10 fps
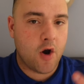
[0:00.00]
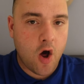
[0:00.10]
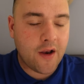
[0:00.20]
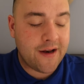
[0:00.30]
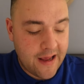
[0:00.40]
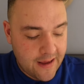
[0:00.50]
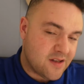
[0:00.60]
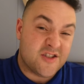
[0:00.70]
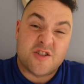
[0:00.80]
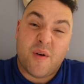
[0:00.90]
on holiday.
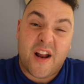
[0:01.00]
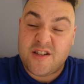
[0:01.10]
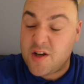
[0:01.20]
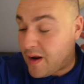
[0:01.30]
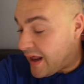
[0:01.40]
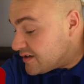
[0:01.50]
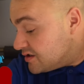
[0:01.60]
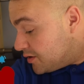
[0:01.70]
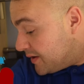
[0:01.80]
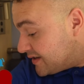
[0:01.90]
It's just what I do. I like to
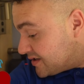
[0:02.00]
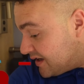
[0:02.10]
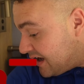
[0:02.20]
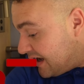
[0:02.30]
do it.